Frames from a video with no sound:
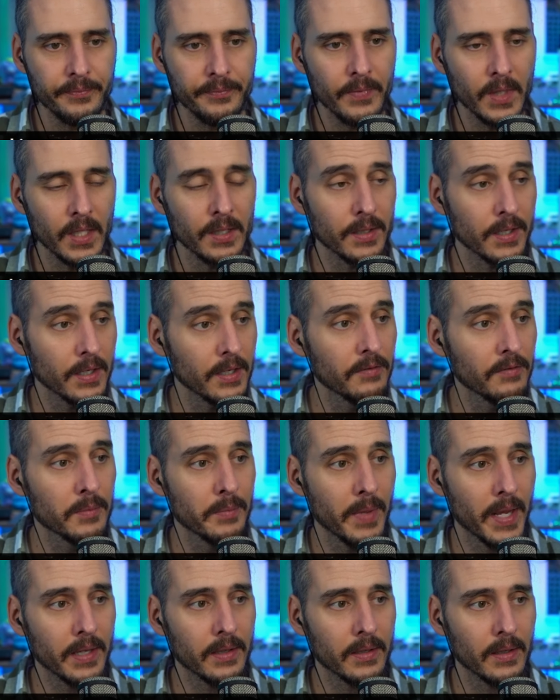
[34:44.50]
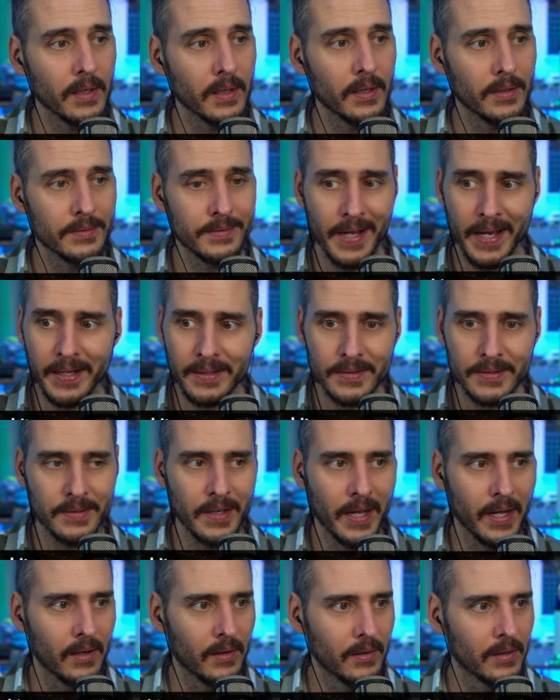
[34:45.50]
You could even make uh, decks
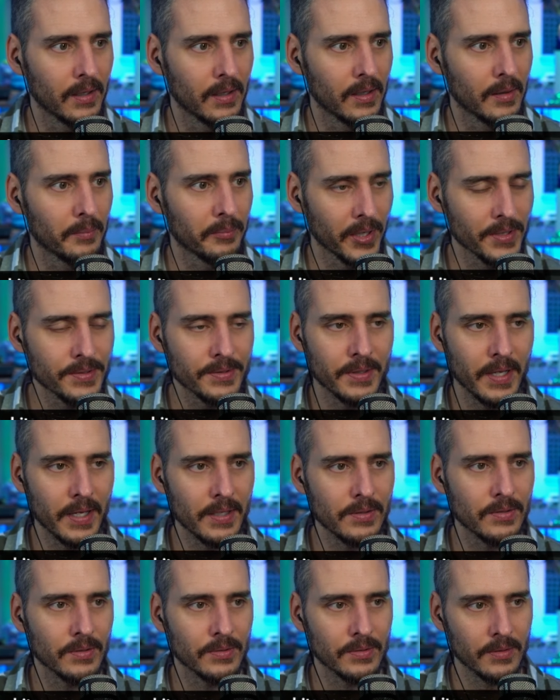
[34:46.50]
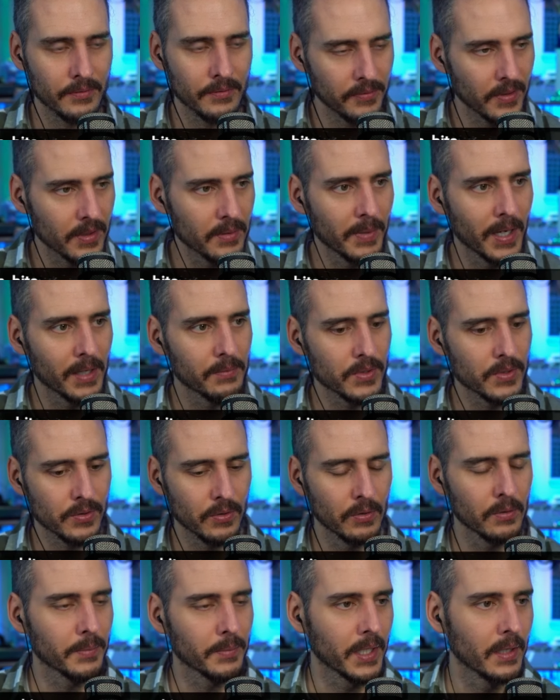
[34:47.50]
now, uh, presentations. A friend of mine was
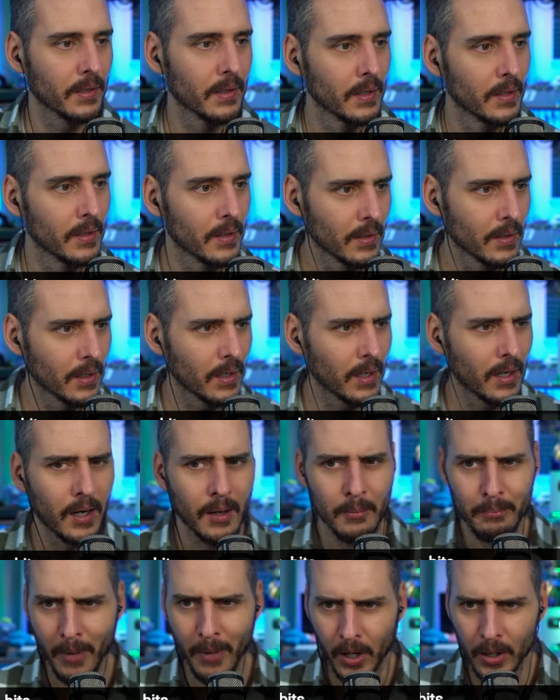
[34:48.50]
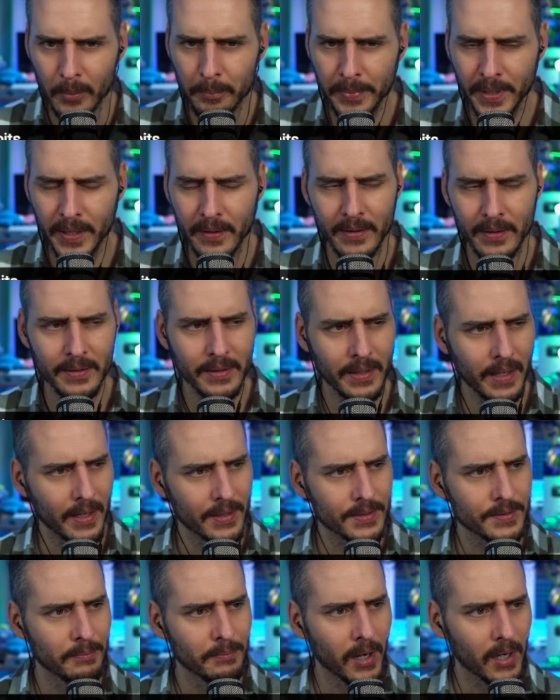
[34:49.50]
showing me uh, MARP. Yeah,
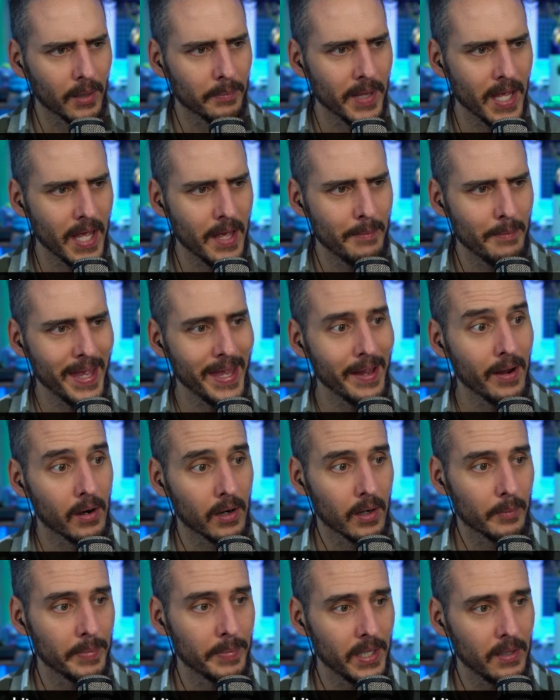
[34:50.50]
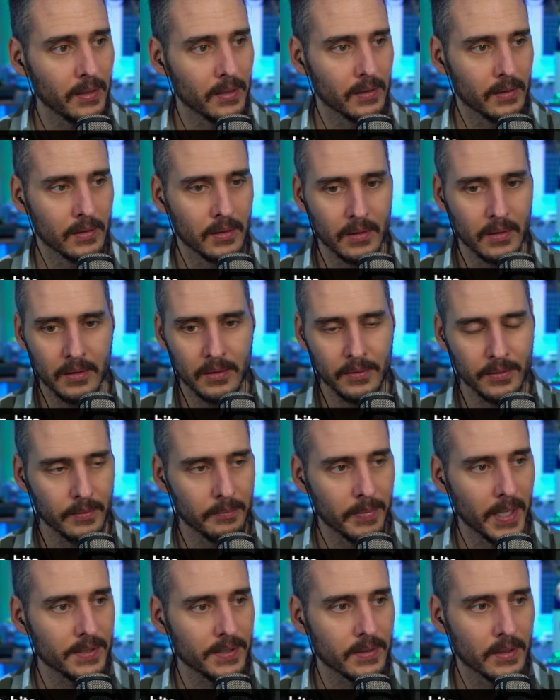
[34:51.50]
it's MARP, M A R P. You could
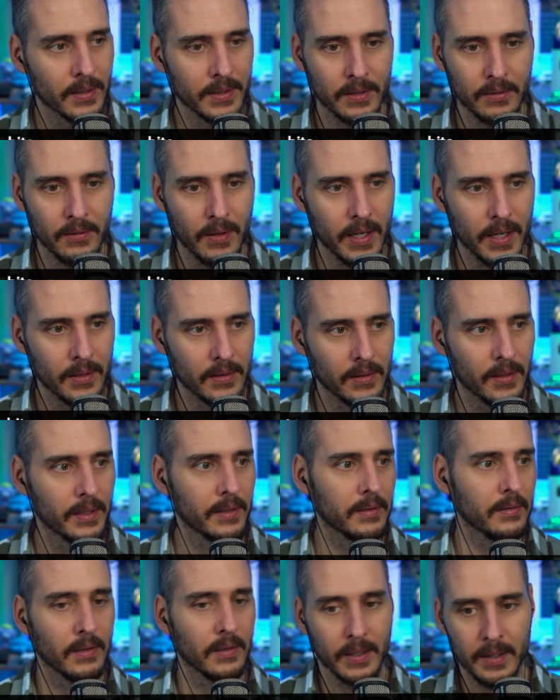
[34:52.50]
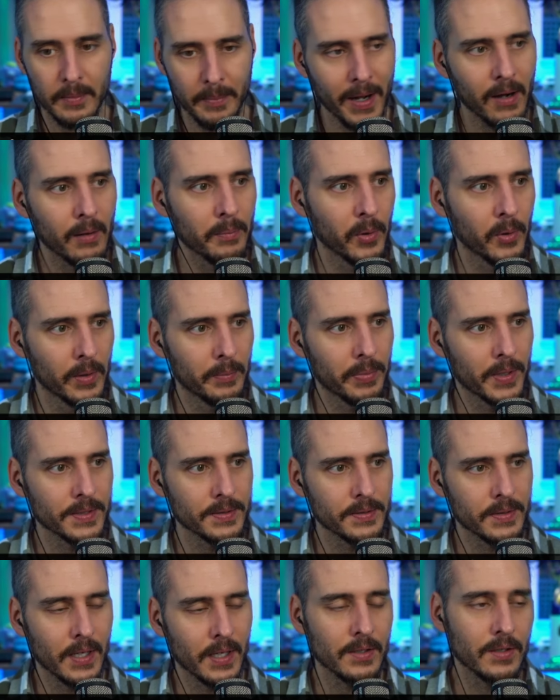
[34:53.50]
basically create like like a PowerPoint
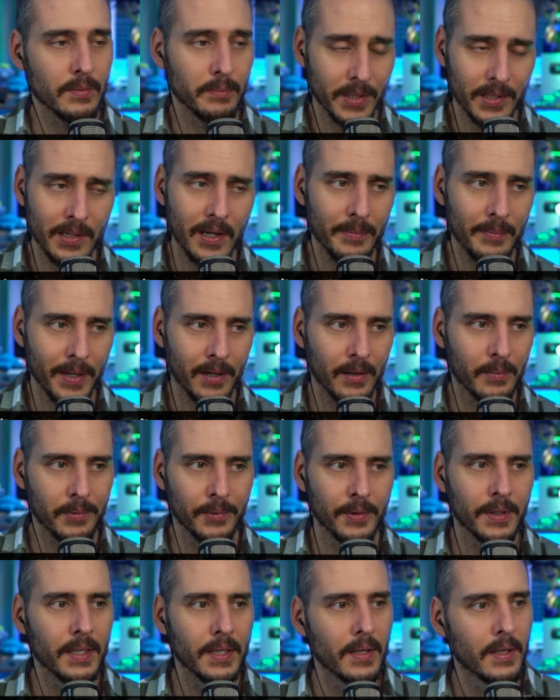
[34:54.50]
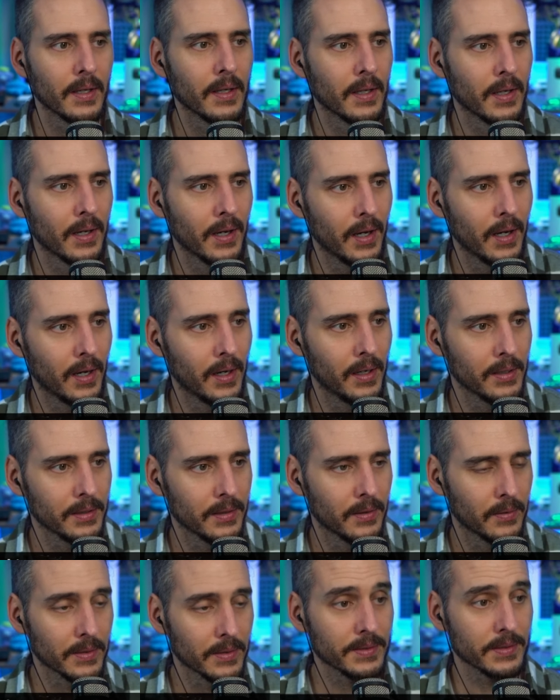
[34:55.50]
presentation, but not PowerPoint. Uh, you
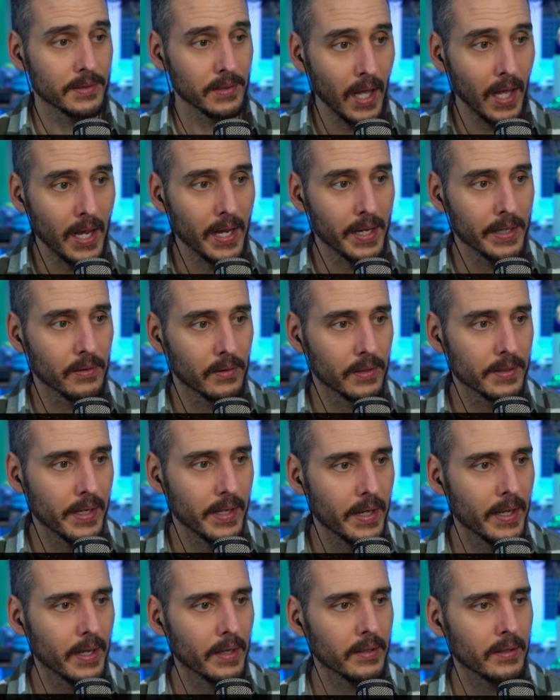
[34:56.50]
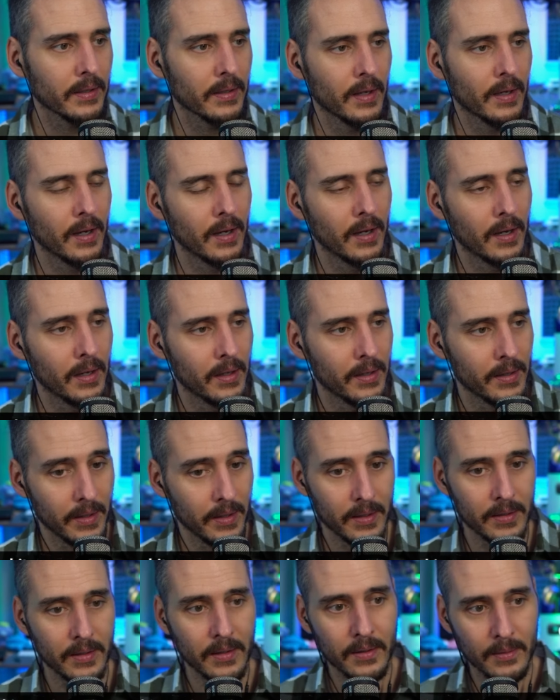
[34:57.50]
know, a slide or a deck uh,
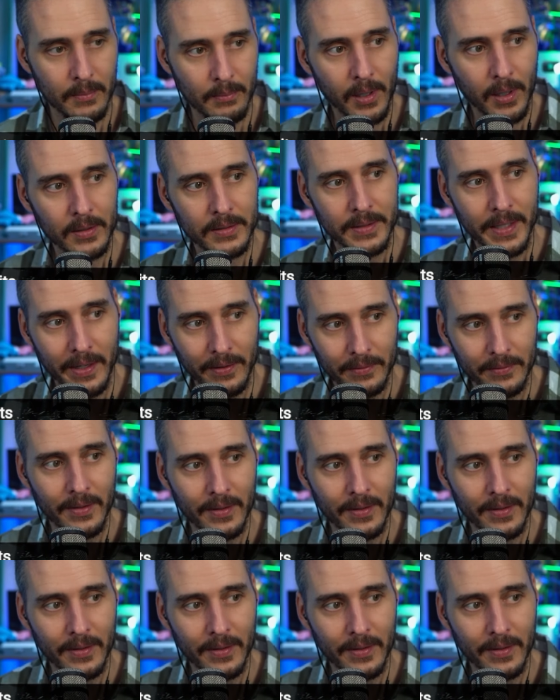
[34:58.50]
in Markdown.